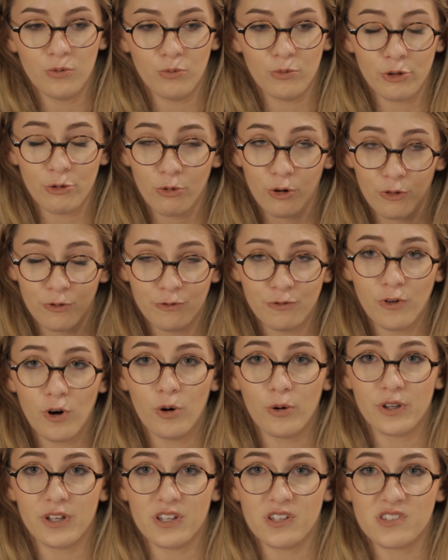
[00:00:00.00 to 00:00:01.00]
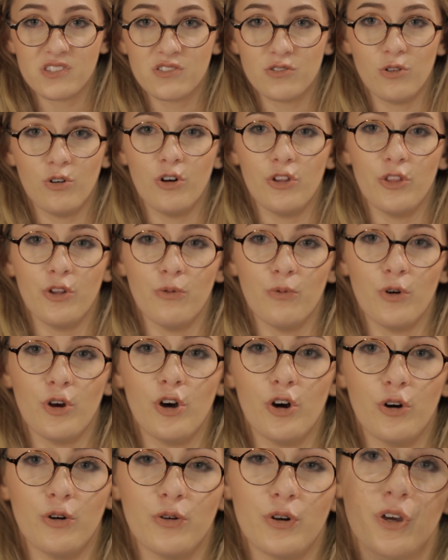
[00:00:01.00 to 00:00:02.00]
we were focused on the
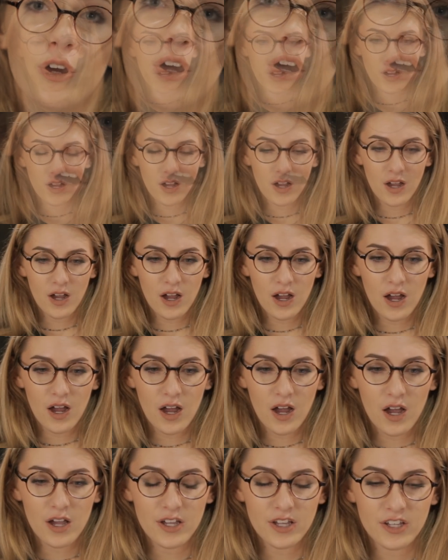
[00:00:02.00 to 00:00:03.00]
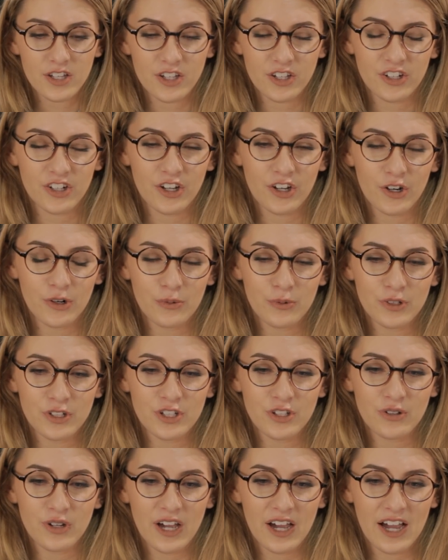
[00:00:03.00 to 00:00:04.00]
road. You know when
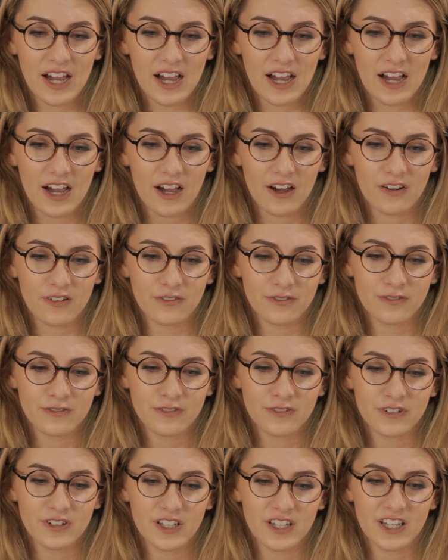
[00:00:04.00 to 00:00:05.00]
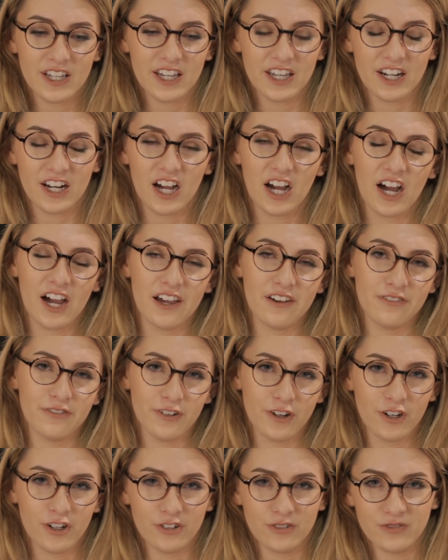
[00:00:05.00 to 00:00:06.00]
you have an
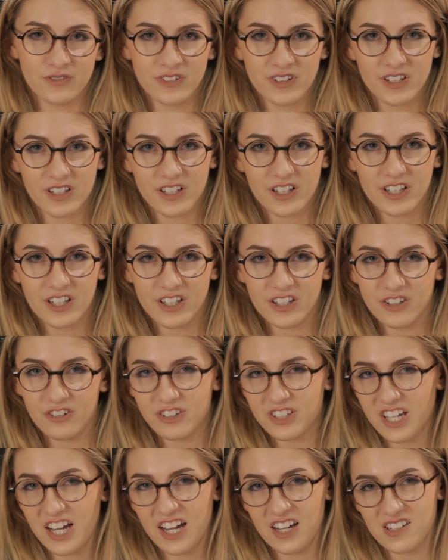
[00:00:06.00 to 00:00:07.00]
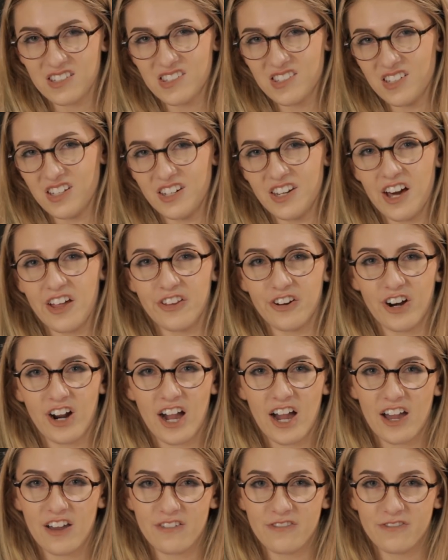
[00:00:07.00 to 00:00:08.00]
iPhone and you text another
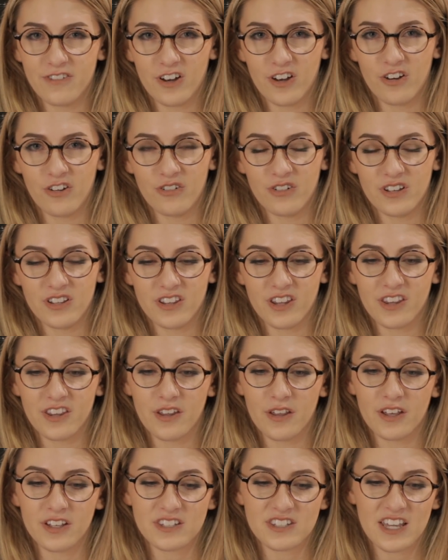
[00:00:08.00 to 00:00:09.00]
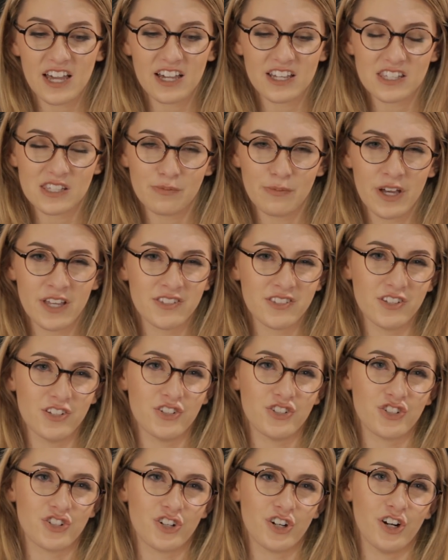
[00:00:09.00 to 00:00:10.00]
iPhone and the text
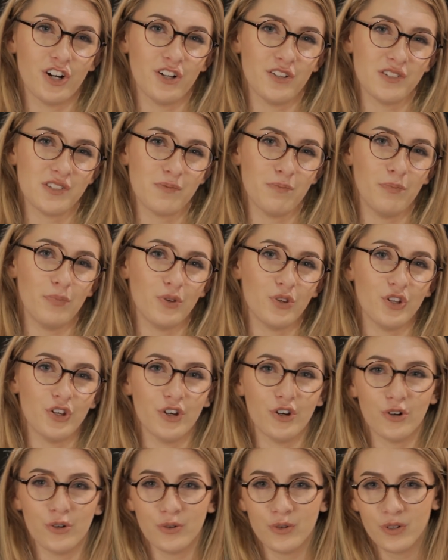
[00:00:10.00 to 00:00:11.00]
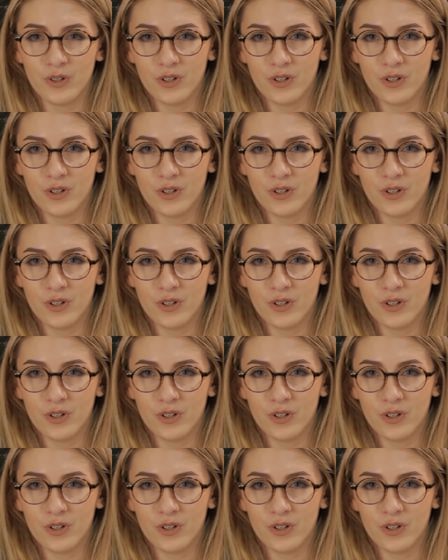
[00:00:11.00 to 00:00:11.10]
message turns blue?